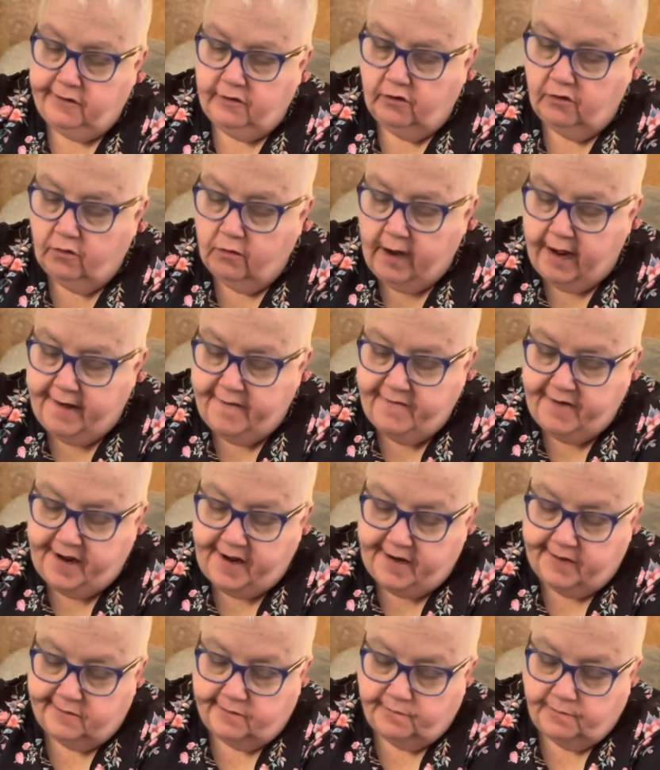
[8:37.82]
Gravy.
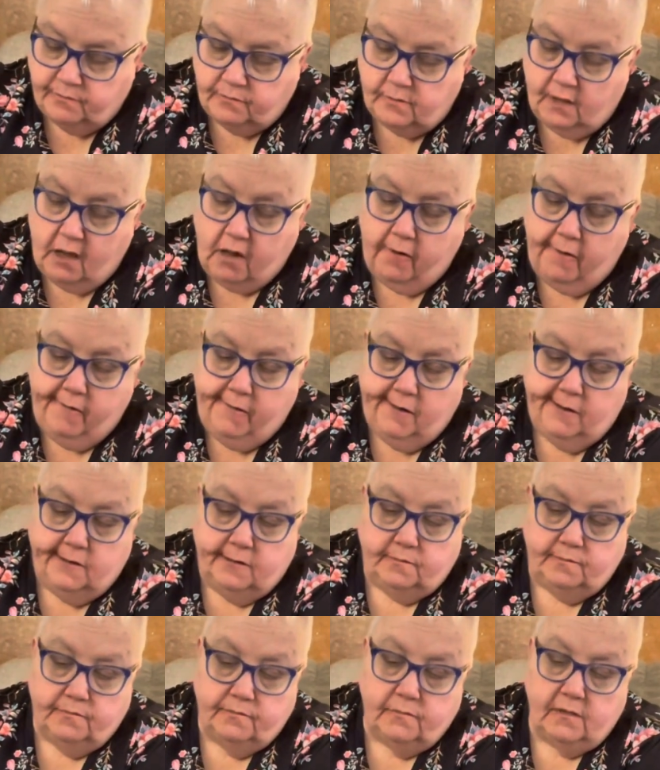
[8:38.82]

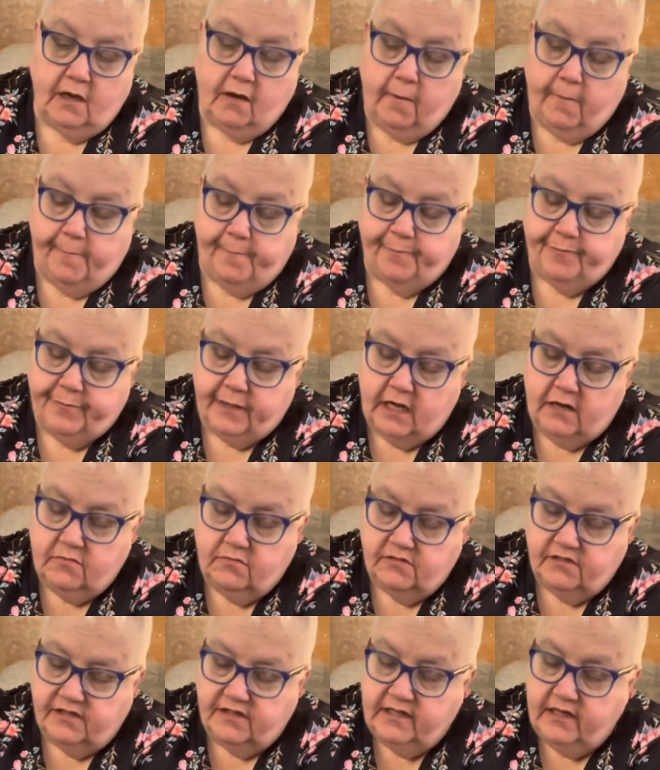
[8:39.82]
I
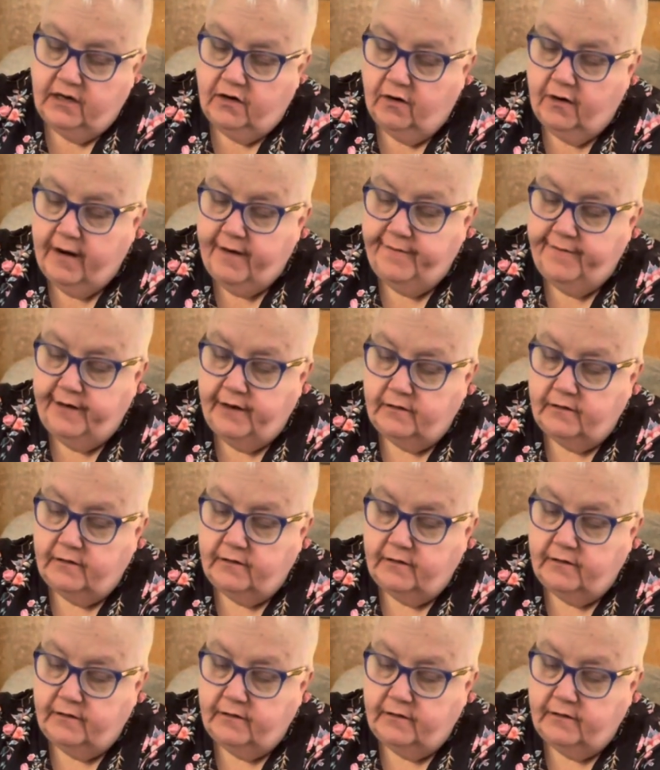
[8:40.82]
don't see gravy.